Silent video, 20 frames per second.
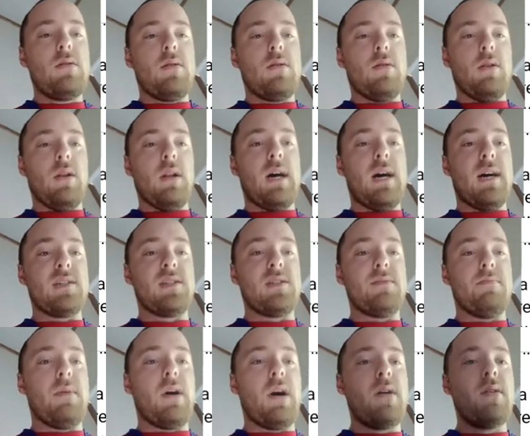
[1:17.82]
last
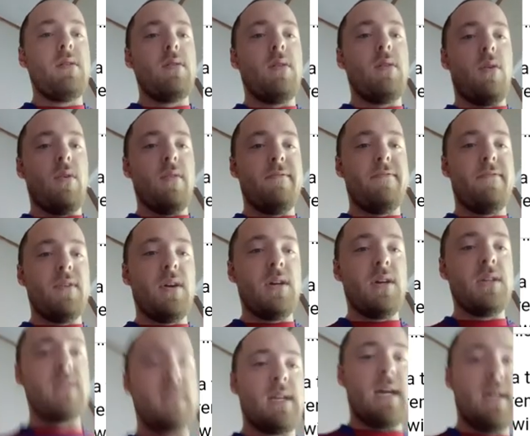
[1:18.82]
month, on
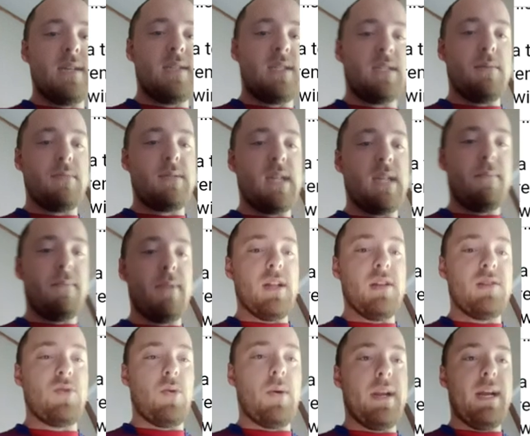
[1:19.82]
Thursday, September the
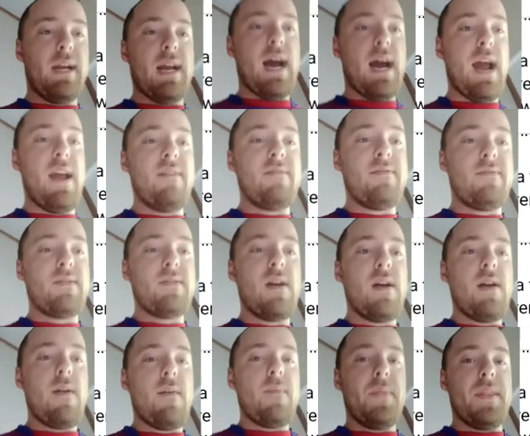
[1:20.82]
28th,
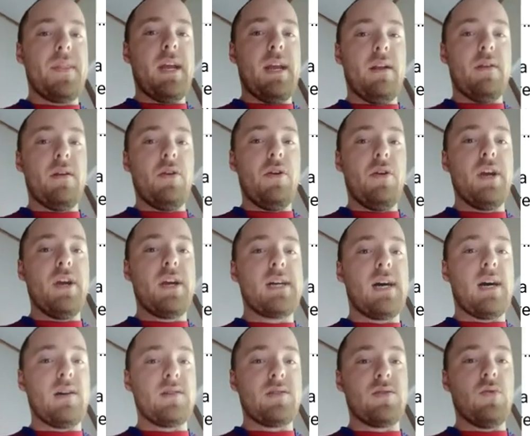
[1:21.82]
in
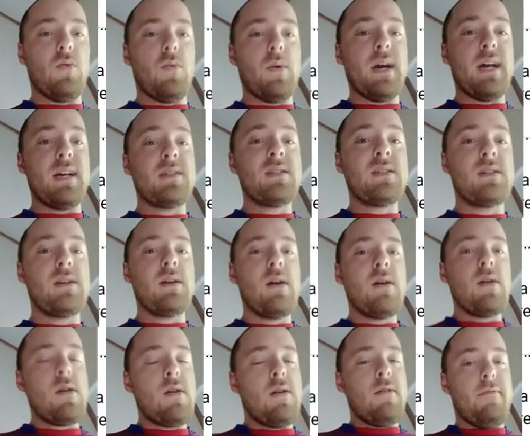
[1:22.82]
Newcastle West.
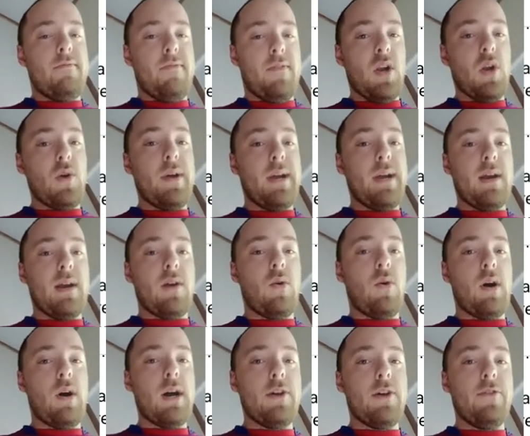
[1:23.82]
Following
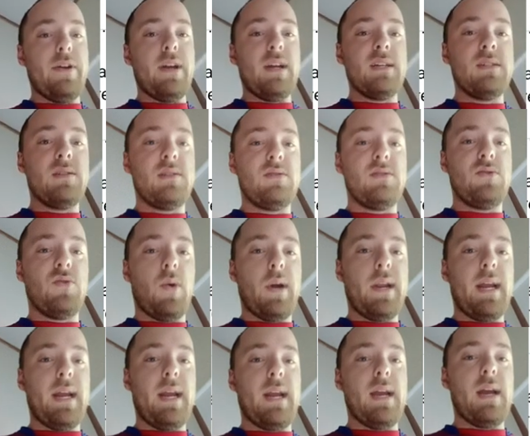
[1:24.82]
inquiries,
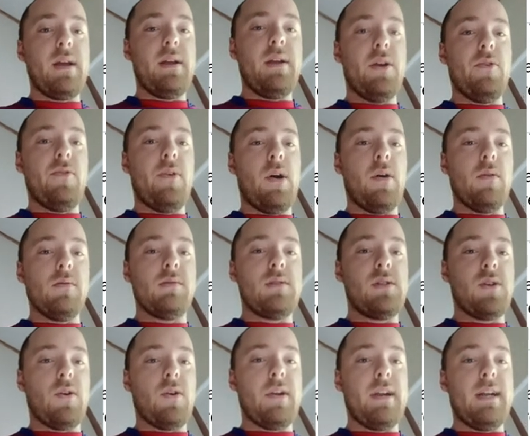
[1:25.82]
20-year-old
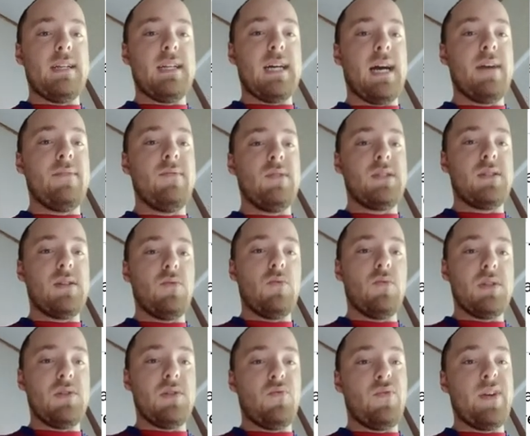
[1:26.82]
Sonny Davidson
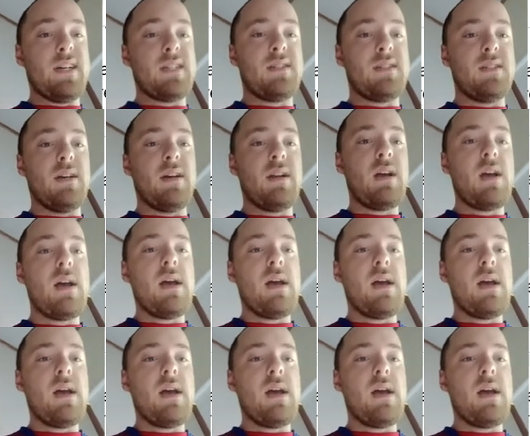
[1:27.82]
was arrested